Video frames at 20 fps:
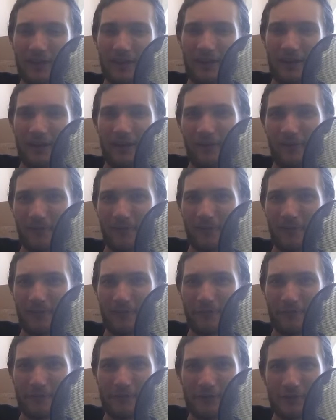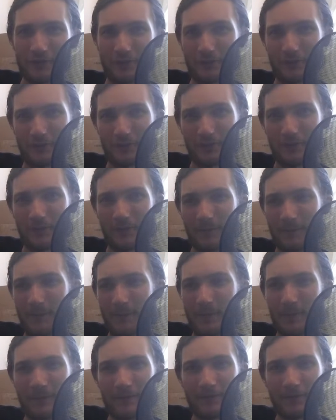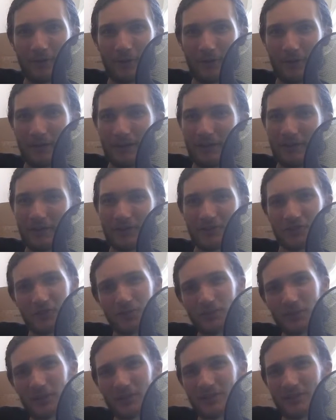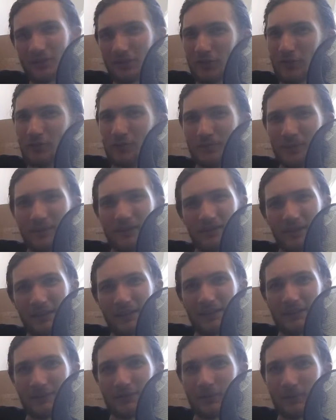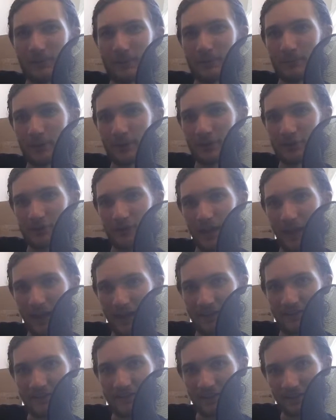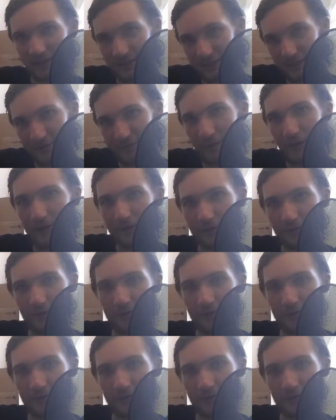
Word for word: or if you know, it also works a little bit like Adobe Bridge. It has like this file